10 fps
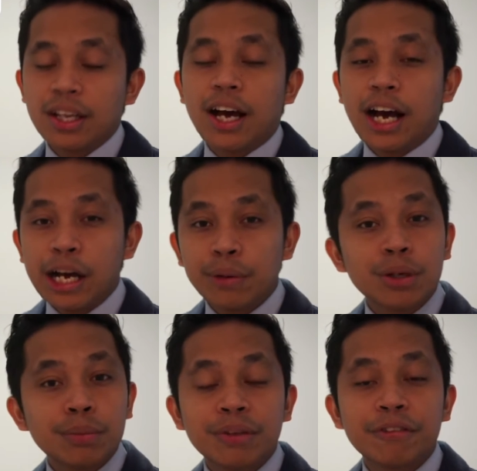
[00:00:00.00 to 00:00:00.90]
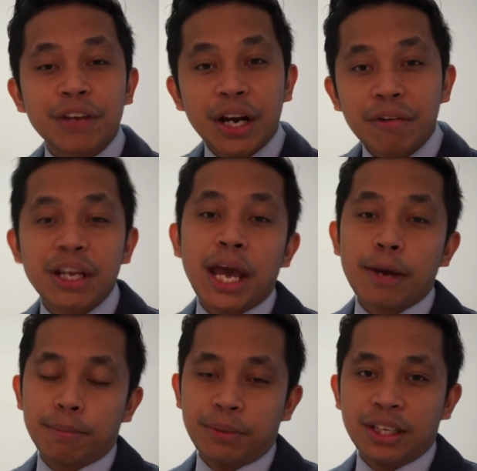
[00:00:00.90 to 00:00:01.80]
I would be very
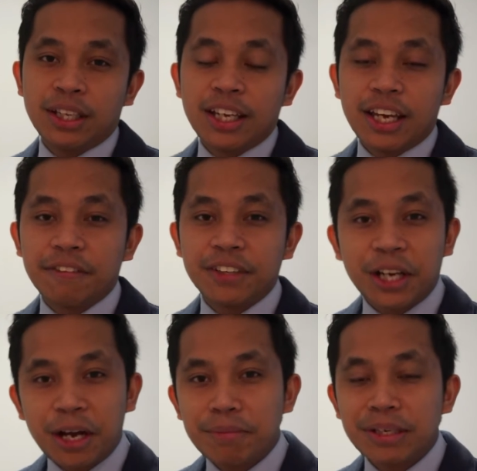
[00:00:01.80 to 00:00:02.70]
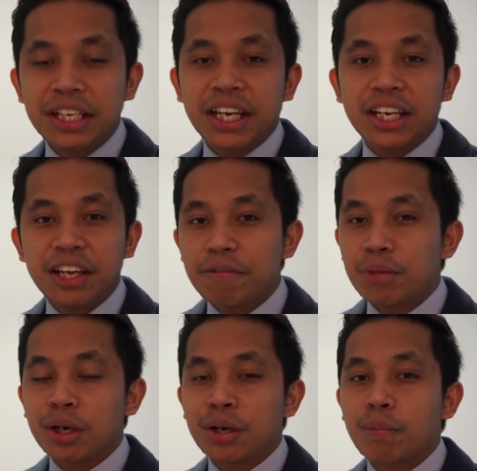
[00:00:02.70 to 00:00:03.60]
happy if the company can give
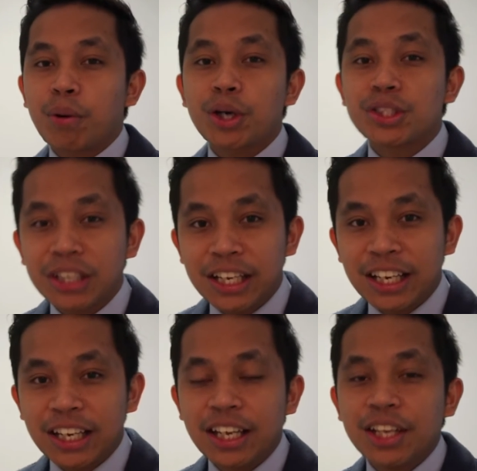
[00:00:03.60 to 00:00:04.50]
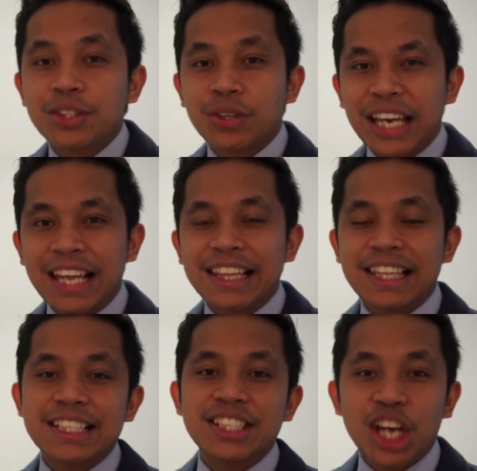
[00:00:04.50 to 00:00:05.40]
me an opportunity to get
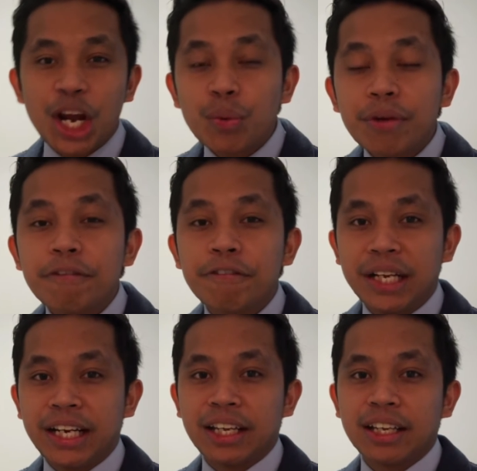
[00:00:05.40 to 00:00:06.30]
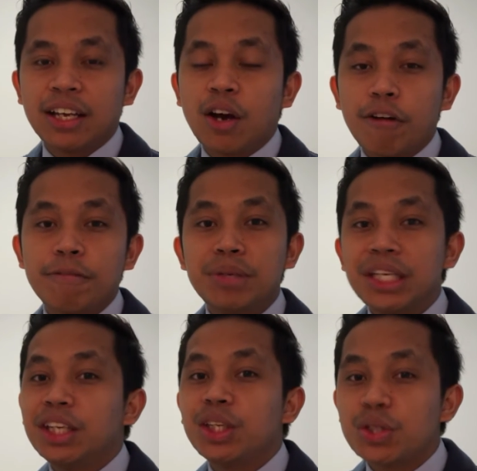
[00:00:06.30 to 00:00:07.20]
this genuine feeling of
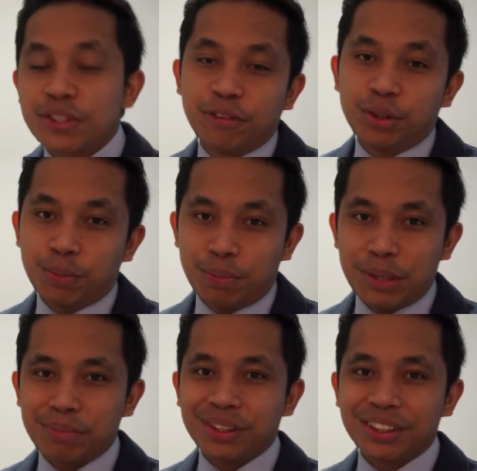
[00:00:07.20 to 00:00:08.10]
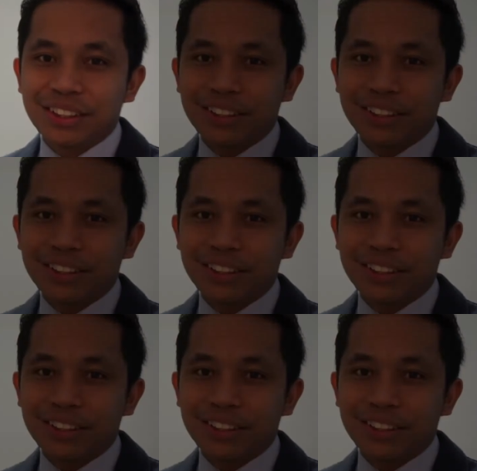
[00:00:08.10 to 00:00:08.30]
being useful to people.